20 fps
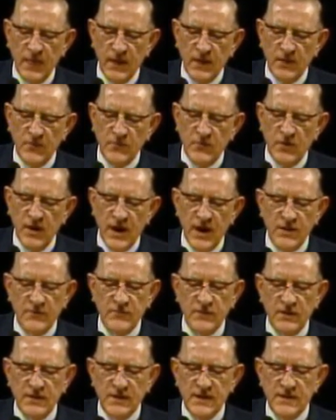For
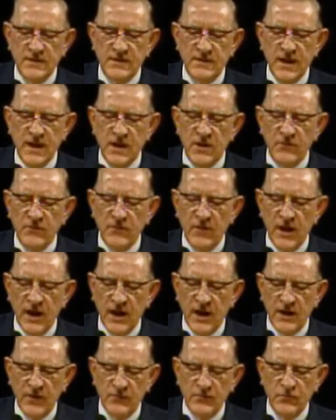after this day of
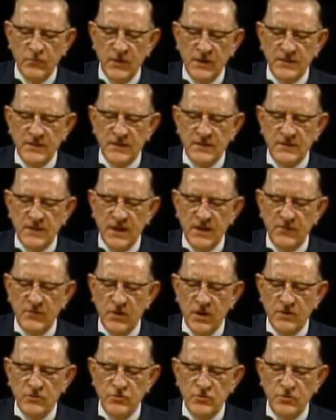life, which is
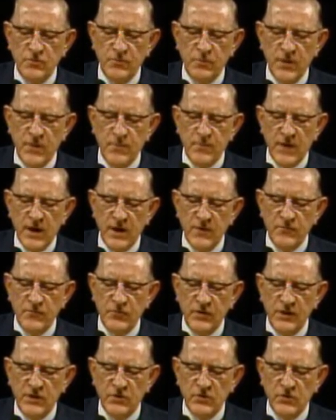given us to prepare
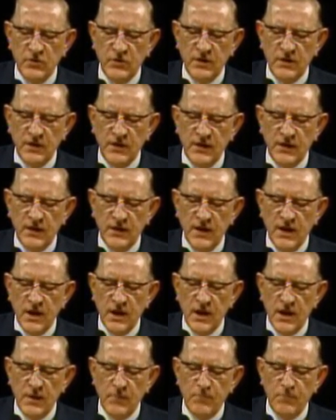for eternity,
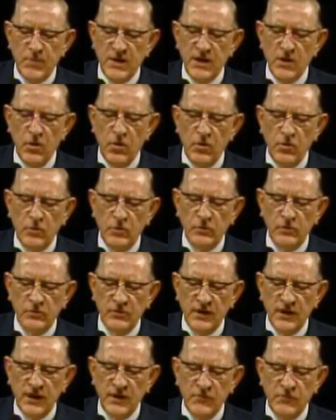
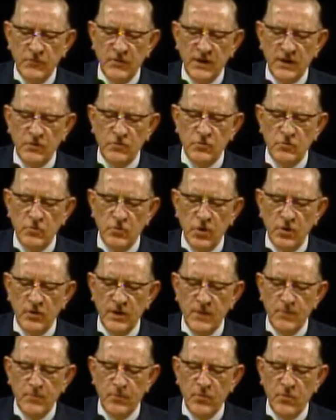behold, if we do not
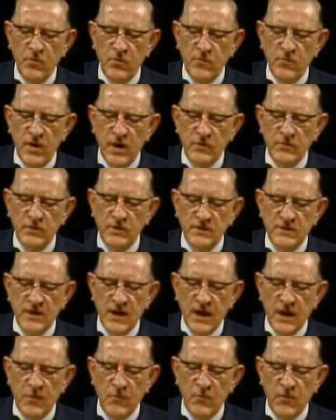improve our
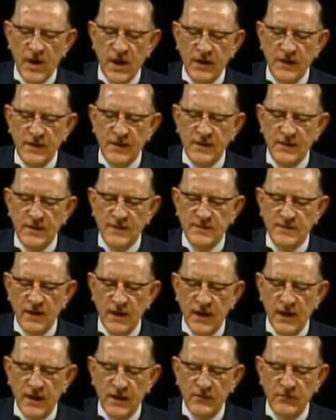time while in this
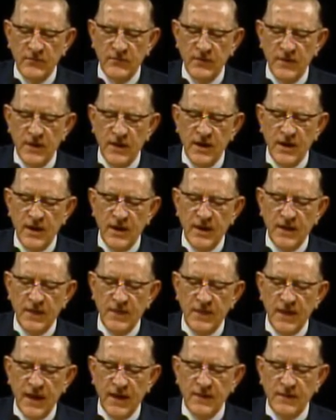life,
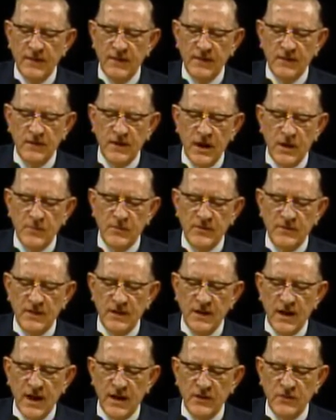then comes
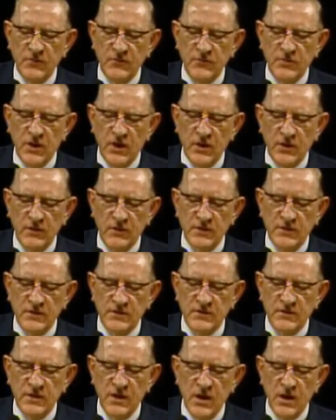the night of
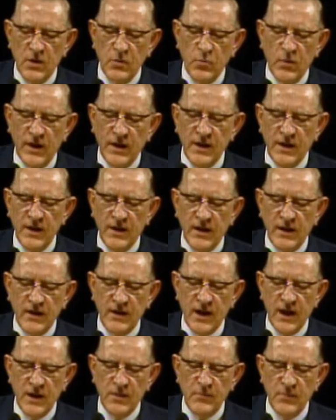darkness, wherein there
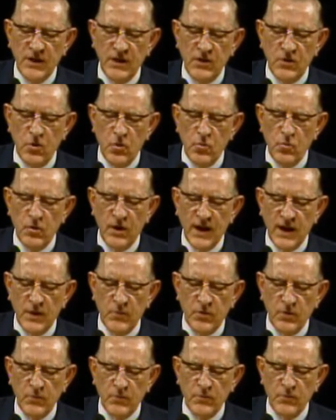can be no
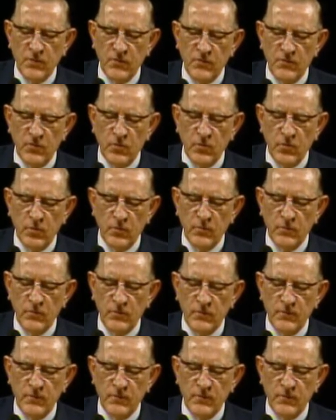labor performed.